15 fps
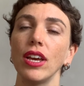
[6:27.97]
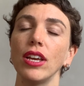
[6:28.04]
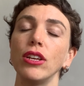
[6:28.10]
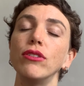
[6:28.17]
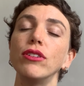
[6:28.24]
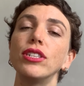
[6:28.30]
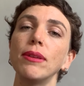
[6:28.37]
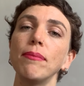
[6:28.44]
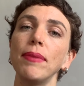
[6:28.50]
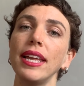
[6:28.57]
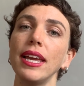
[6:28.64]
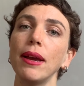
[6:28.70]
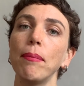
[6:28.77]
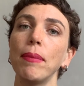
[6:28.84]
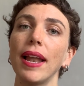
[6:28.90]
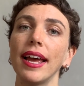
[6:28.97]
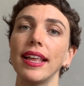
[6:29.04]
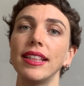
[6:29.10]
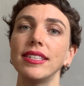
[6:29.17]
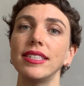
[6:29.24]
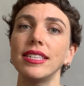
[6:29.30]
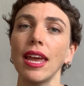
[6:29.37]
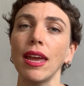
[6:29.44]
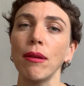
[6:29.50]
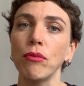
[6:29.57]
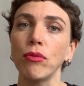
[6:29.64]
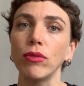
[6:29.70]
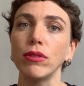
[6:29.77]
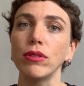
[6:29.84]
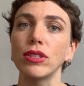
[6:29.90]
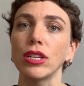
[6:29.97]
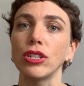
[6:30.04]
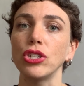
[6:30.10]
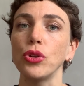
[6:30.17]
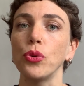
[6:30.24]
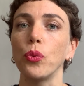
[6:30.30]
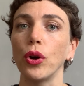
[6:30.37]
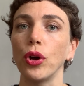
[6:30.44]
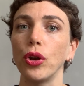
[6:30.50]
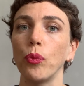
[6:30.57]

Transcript: you simply apply the same rules as you would